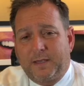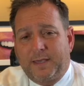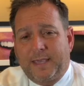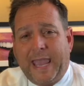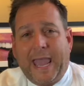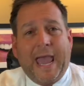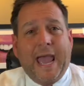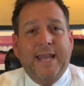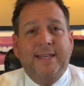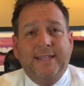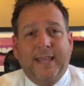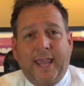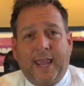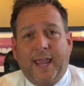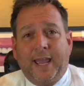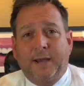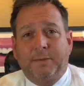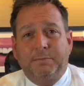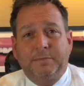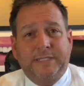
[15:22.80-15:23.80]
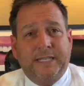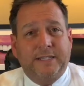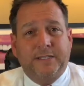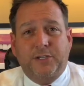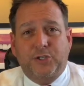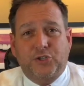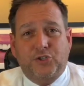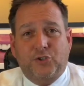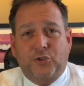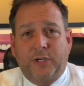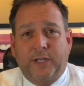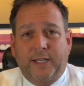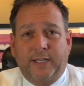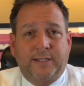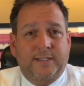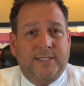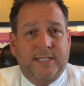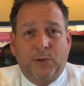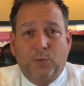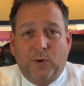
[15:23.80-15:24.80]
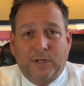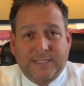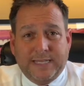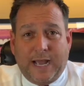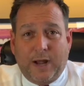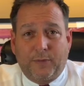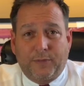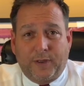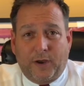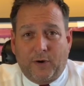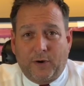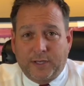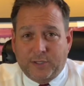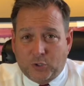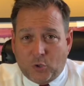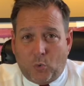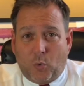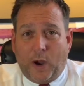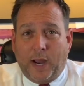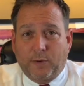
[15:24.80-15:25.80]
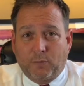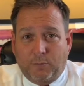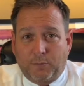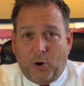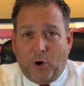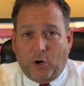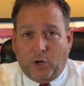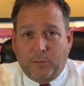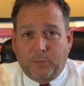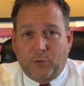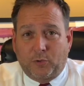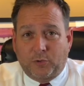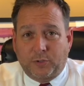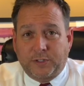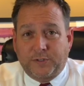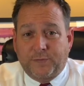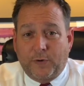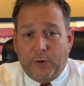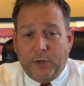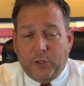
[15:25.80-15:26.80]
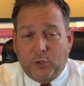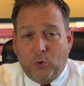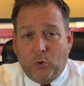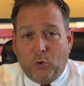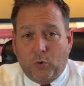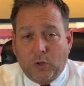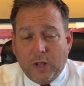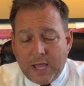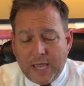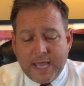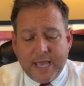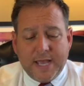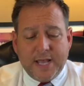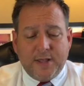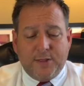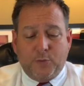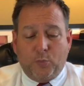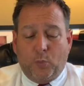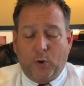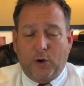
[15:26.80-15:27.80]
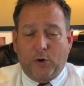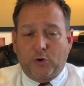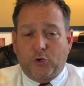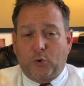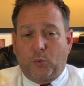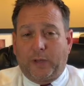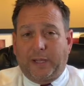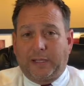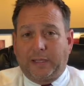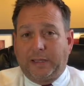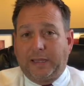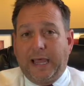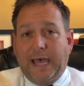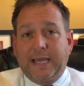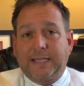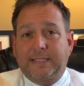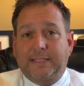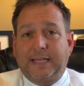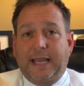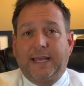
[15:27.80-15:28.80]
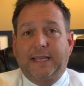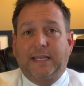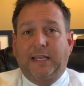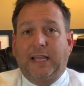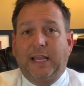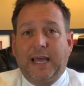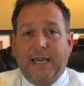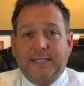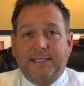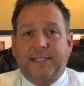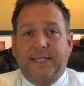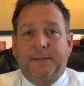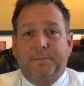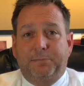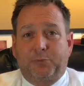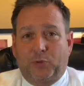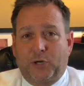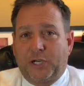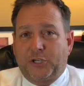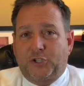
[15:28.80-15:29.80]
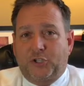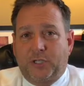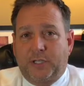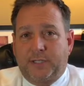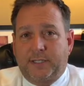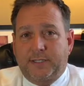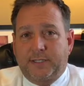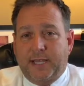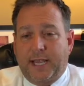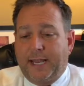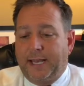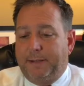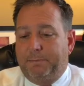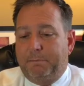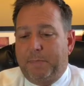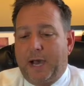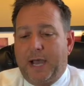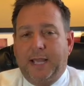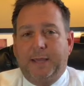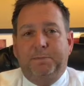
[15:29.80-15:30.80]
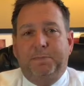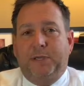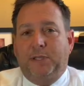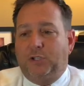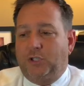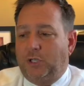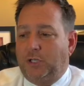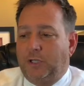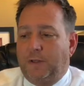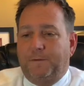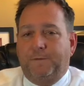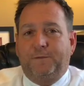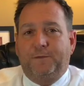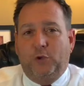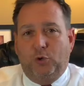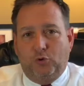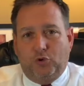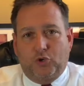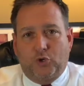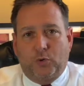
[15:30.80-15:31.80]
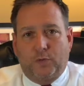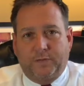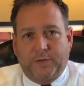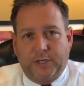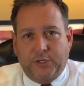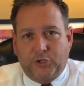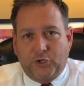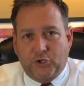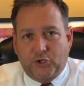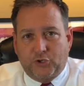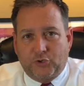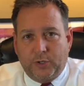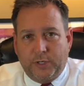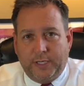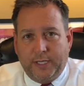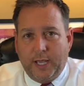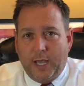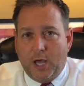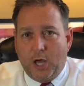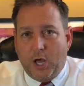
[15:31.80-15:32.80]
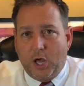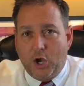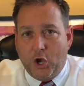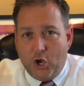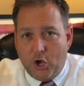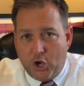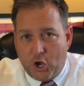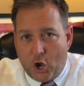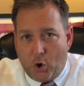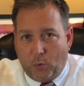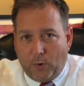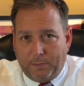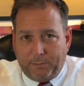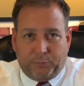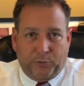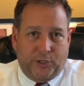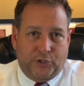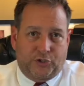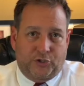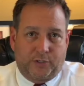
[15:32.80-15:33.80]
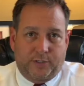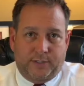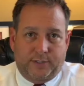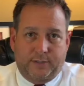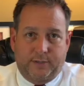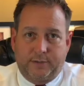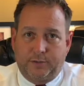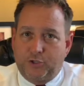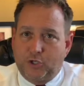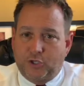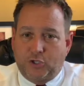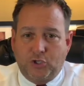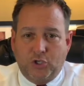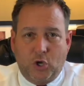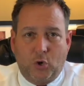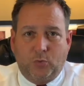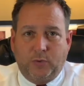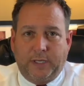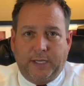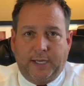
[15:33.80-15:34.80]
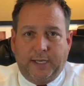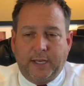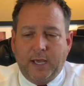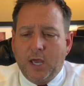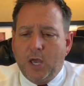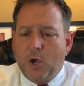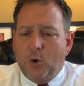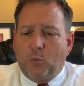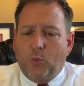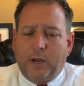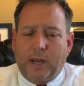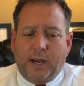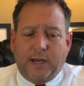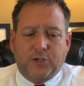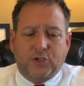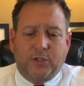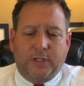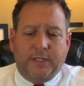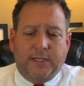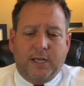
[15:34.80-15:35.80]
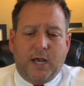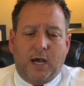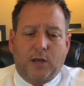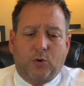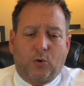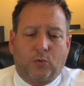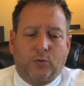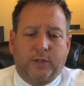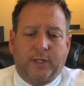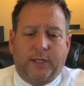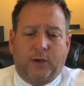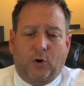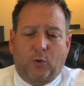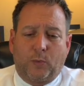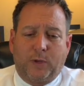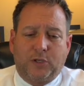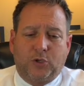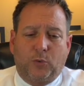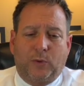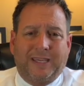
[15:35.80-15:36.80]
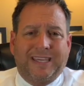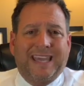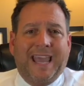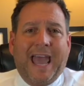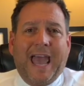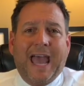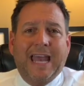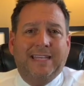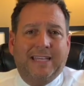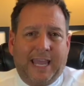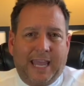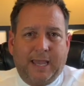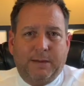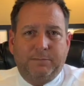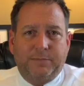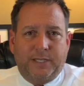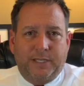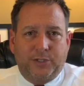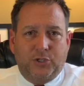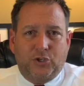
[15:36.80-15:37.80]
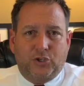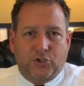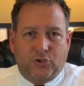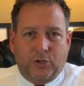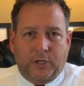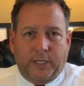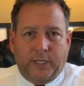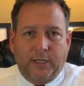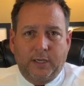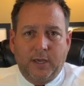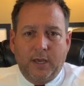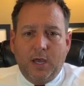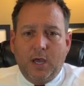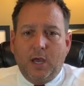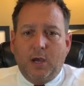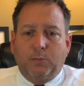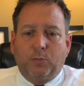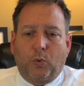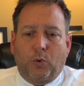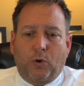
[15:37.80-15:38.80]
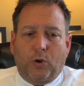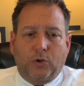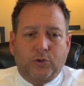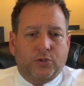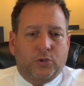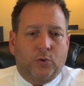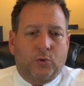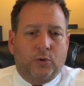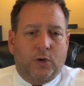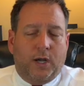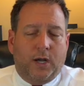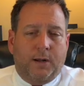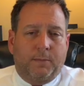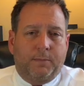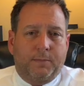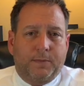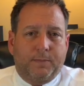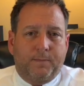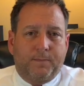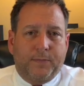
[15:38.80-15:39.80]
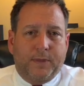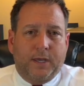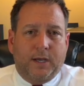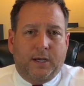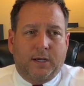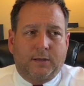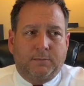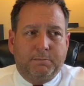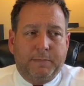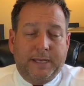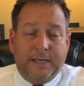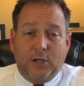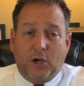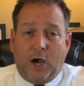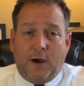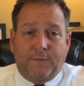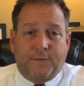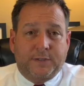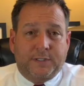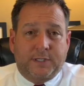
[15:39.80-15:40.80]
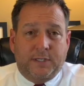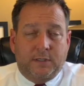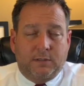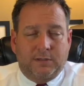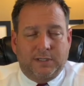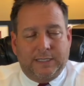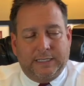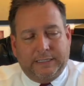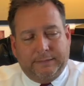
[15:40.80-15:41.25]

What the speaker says: CAD CAM dentistry and see what's out there. It's quite remarkable. It's very cool. We're doing less and less impressions, and in my opinion, the future of dentistry, no impressions, just no need. We actually, not only are we doing CAD CAM dentistry, but we're also many offices,